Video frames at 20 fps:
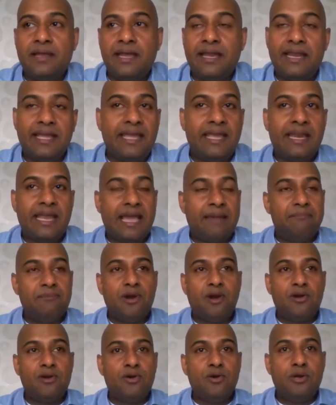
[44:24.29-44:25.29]
and again, I'm
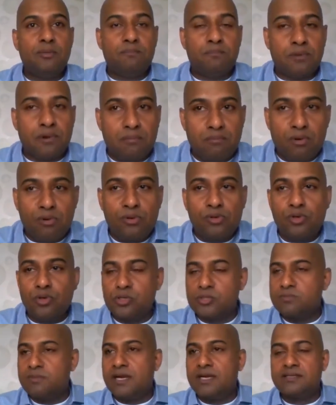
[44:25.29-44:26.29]
not going to promote
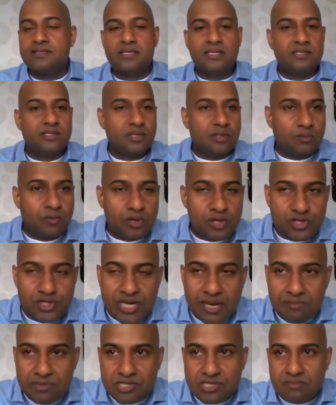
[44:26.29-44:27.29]
Toastmasters or the World
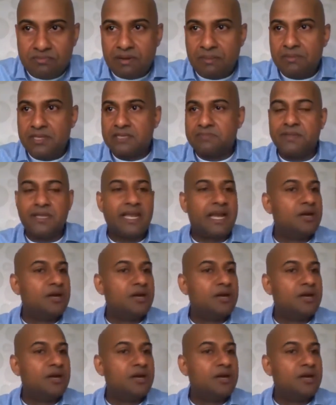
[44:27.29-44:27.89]
Championship Public Speaking.